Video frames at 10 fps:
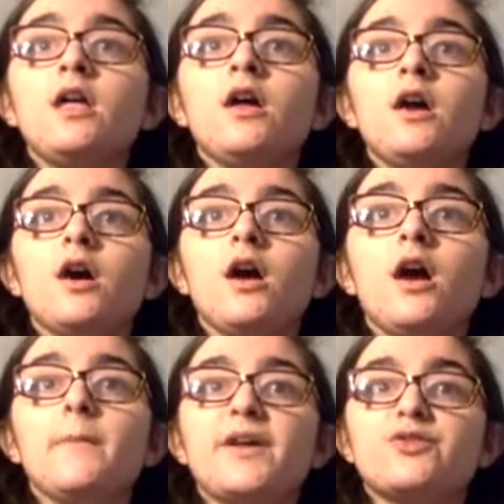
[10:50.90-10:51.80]
my social
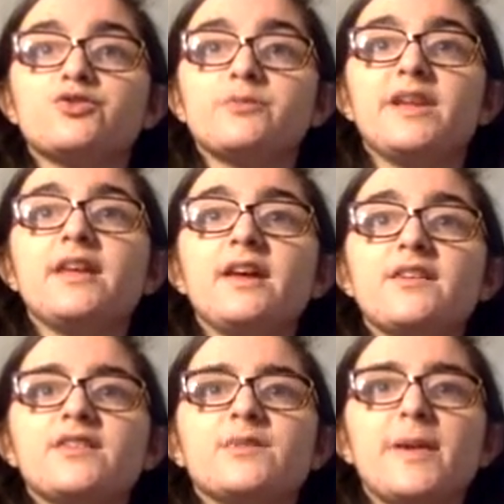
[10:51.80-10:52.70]
media,
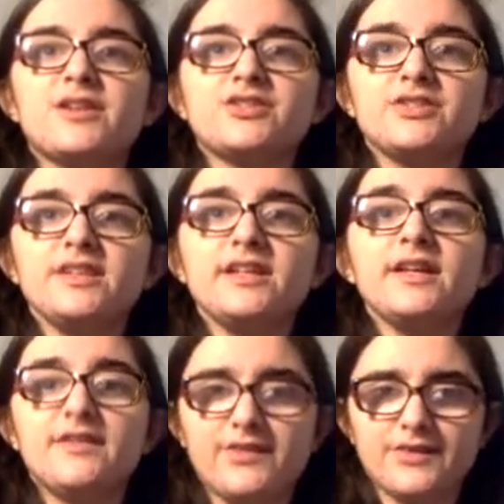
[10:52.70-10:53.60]
especially
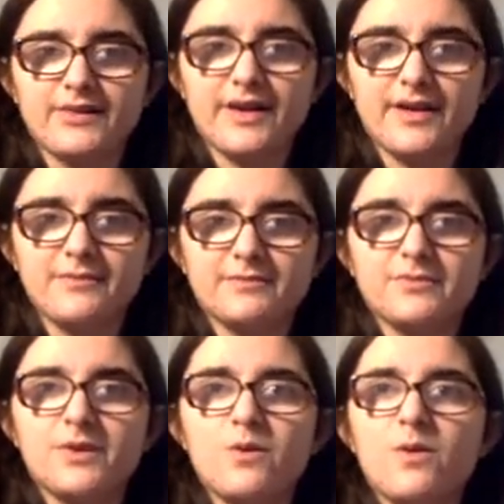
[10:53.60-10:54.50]
Instagram
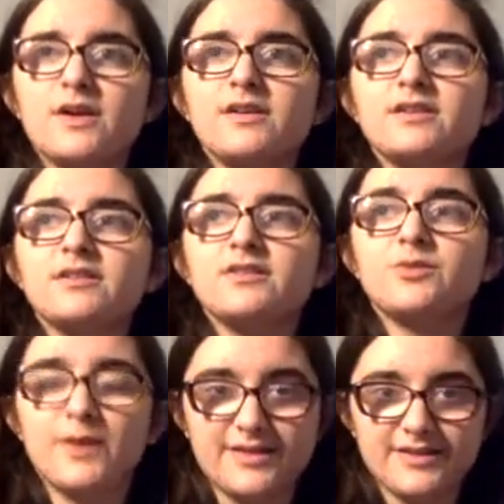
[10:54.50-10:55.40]
or Twitter.
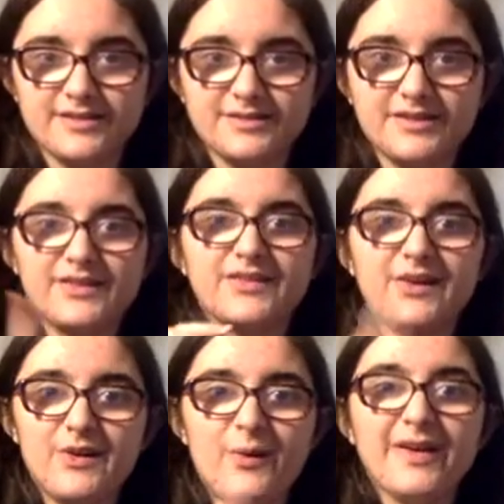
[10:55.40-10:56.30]
So,
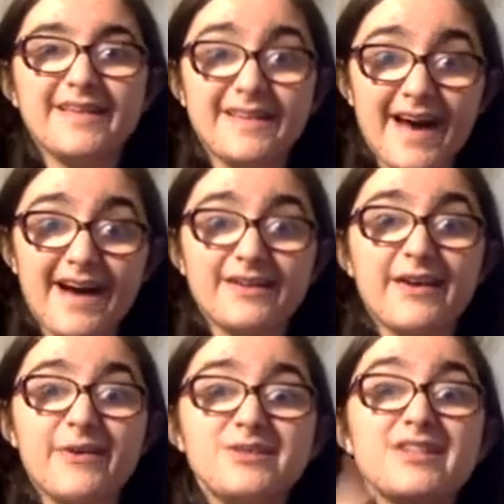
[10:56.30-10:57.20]
yeah, go check
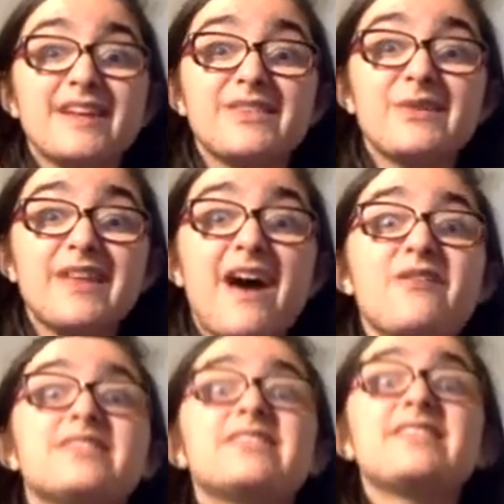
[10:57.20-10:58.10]
those out.
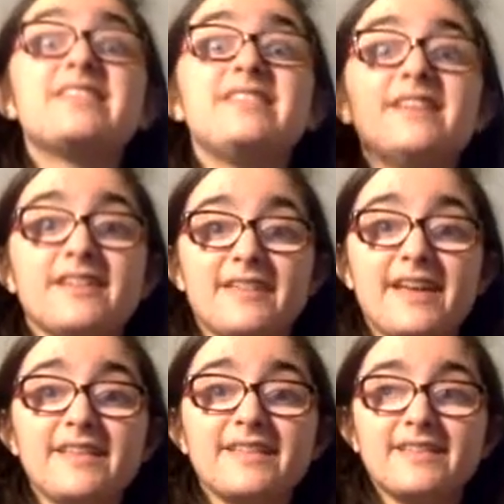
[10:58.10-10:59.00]
The links,
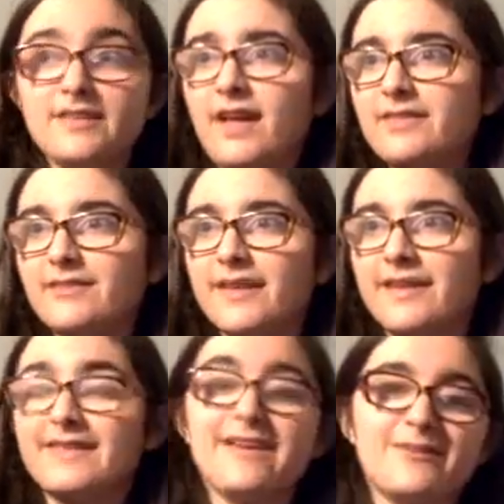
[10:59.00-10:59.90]
not the links, I don't know how
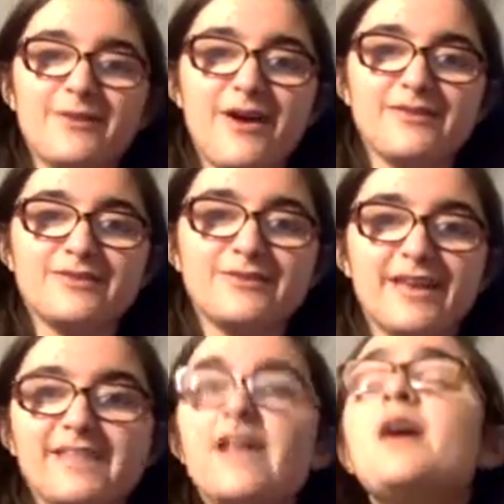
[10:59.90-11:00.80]
to do links,
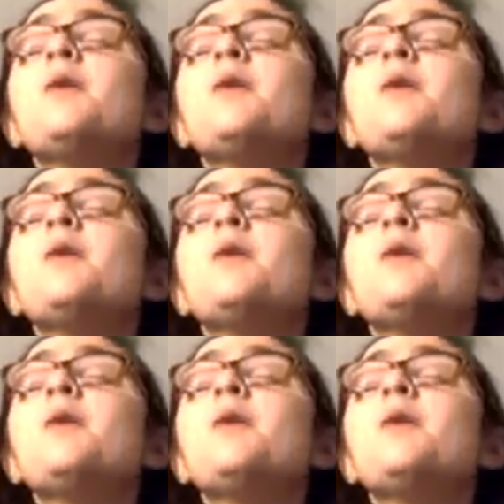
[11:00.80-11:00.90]
but